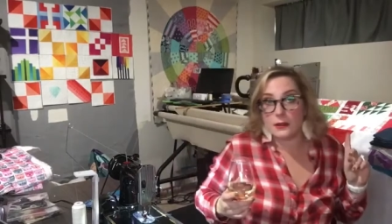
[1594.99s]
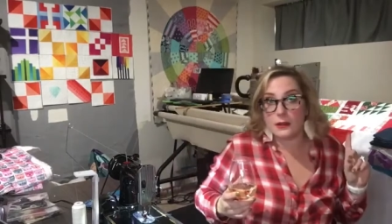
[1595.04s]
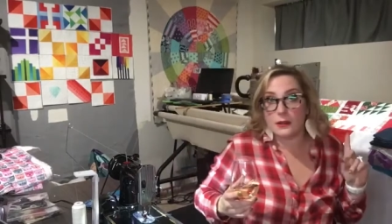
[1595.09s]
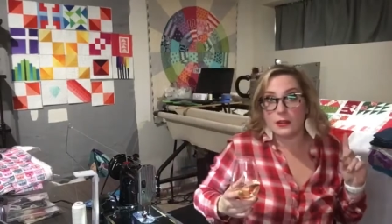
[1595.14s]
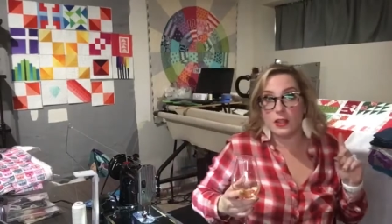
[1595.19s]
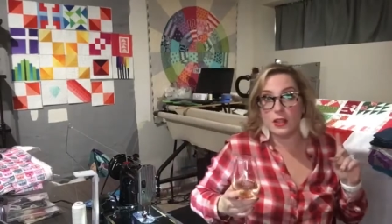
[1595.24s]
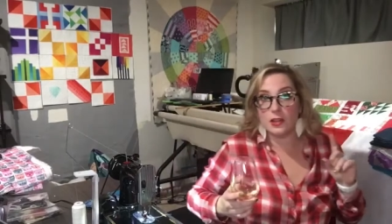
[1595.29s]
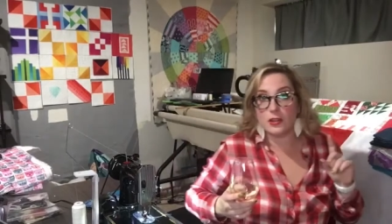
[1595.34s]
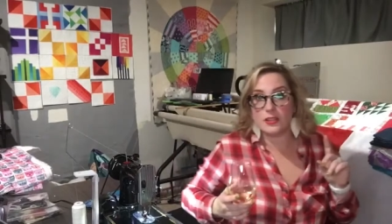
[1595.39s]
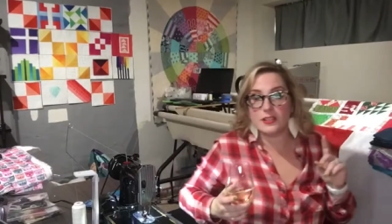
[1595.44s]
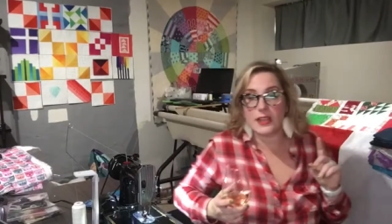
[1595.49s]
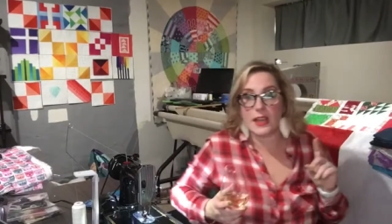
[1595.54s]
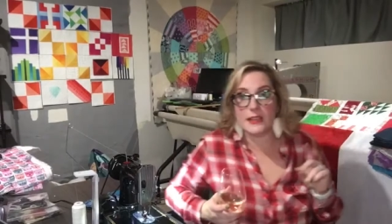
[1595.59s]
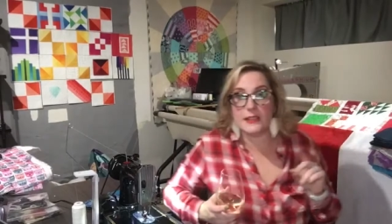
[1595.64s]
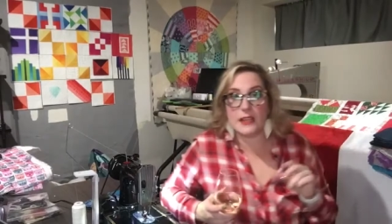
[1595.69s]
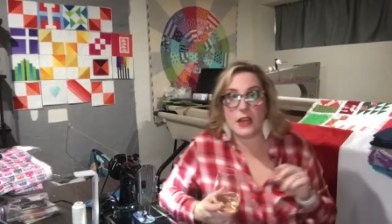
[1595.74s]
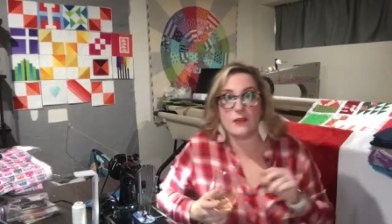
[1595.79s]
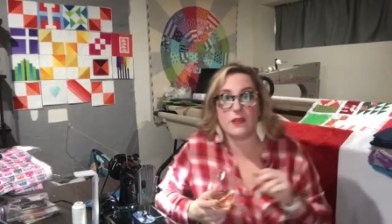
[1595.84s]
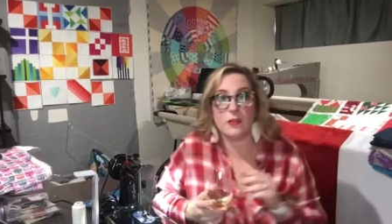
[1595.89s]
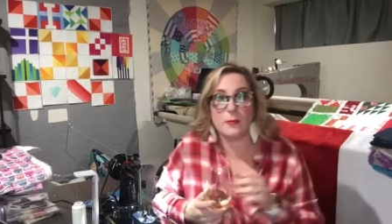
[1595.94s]
you're signed
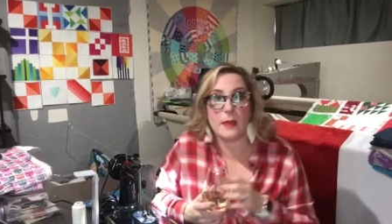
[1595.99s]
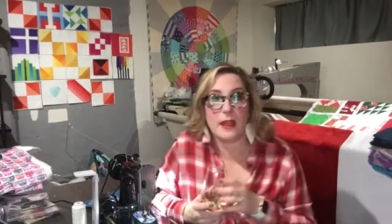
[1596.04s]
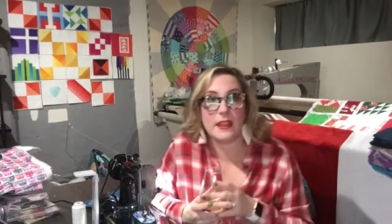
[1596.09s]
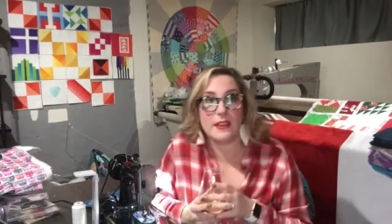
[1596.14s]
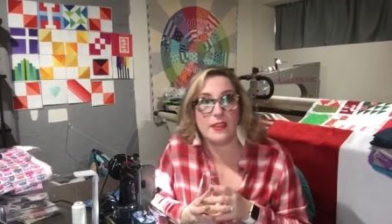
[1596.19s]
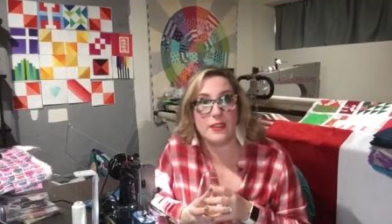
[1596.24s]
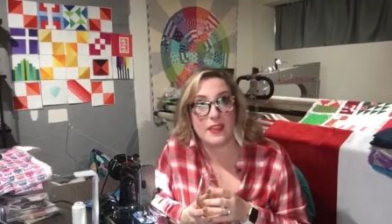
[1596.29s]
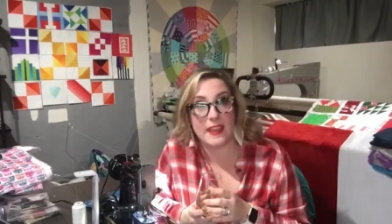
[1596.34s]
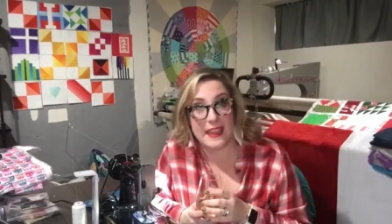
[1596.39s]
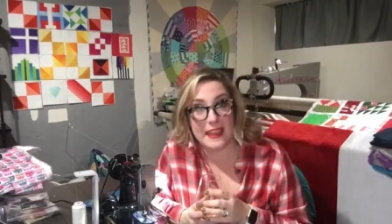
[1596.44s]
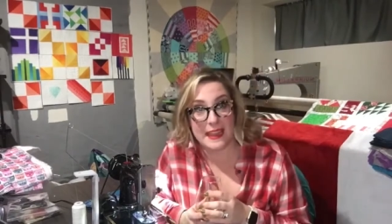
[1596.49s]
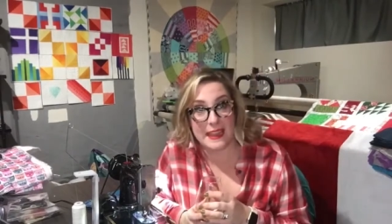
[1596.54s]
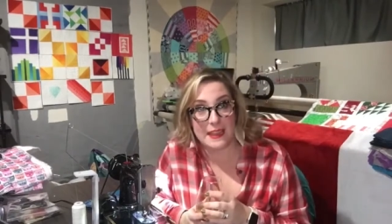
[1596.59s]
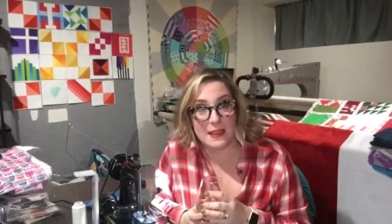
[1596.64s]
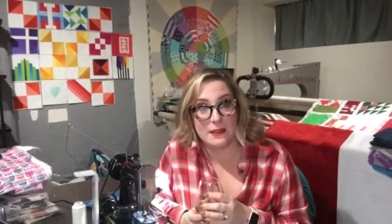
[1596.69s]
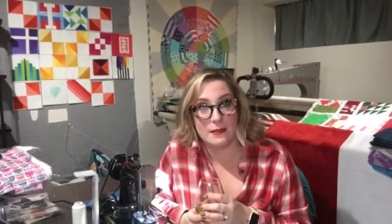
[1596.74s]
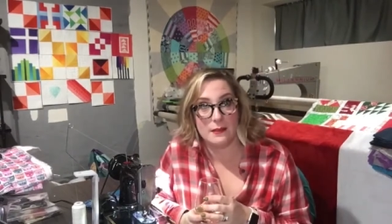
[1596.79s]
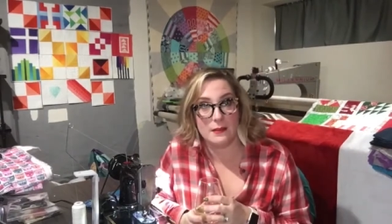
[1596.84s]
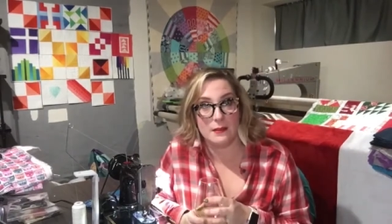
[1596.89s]
up for my thing,